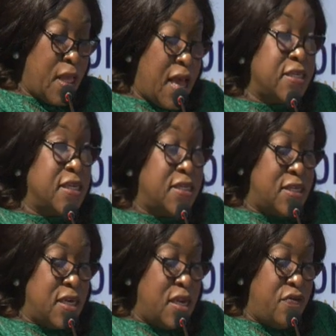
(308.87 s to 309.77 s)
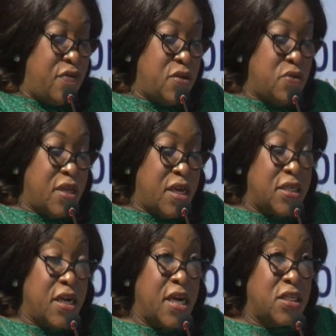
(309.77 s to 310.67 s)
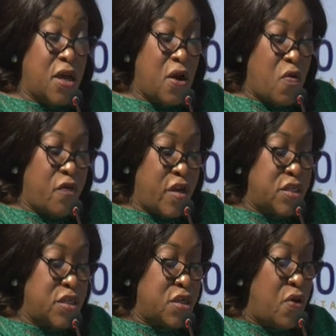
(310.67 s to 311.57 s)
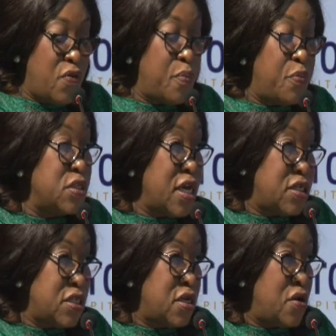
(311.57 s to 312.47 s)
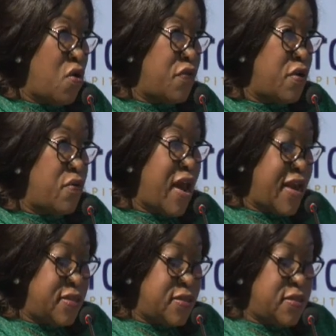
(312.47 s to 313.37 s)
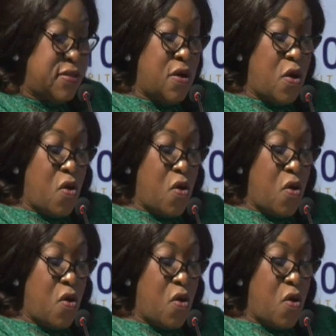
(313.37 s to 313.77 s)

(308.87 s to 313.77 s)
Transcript: As a signatory to the International Convention on the Protection of the Rights